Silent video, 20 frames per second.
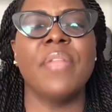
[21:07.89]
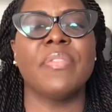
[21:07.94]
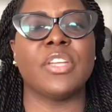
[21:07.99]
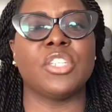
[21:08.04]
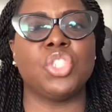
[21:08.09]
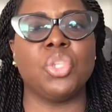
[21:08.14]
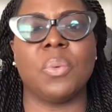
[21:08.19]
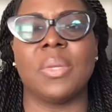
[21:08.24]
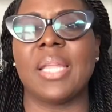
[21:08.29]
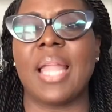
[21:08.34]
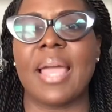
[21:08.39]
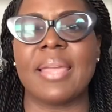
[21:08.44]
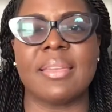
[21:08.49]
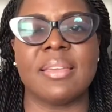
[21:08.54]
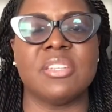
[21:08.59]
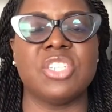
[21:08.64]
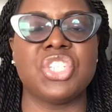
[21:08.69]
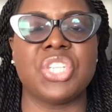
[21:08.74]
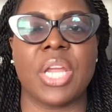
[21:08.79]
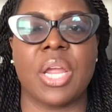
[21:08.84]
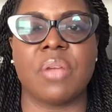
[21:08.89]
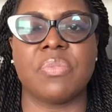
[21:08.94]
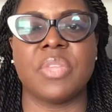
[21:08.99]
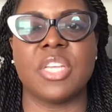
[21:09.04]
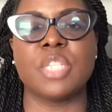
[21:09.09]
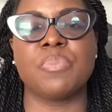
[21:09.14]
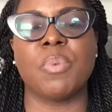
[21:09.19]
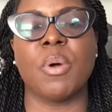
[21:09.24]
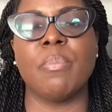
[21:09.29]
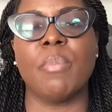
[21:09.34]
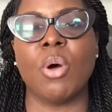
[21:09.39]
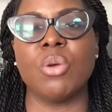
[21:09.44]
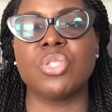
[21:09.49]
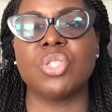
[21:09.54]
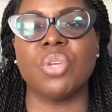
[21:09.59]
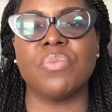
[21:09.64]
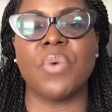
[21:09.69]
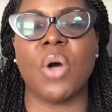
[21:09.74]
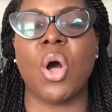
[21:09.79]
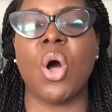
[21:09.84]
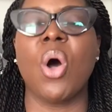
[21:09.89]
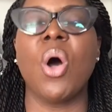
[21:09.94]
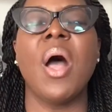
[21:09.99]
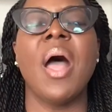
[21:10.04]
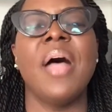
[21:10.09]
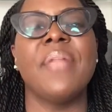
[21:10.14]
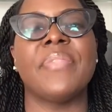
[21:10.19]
that you would like and share this, but most of all,